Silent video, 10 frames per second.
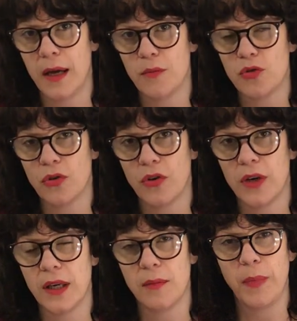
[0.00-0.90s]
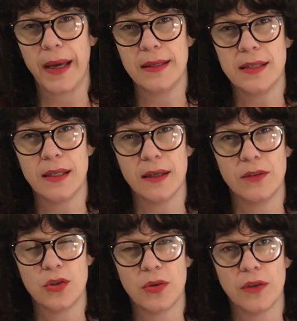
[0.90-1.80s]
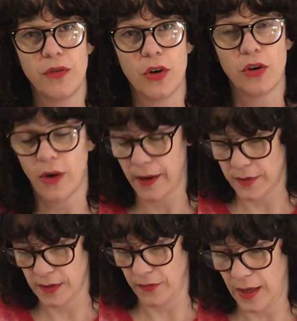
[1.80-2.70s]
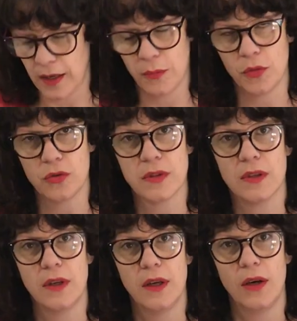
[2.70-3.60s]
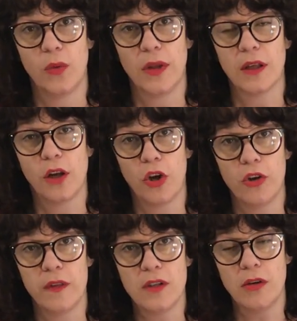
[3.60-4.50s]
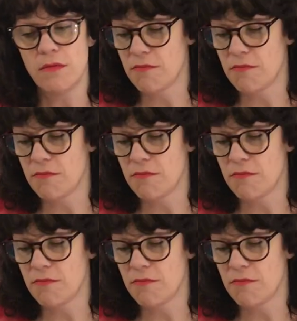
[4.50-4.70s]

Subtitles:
drawing and painting and doing photographs of animals with clothes on.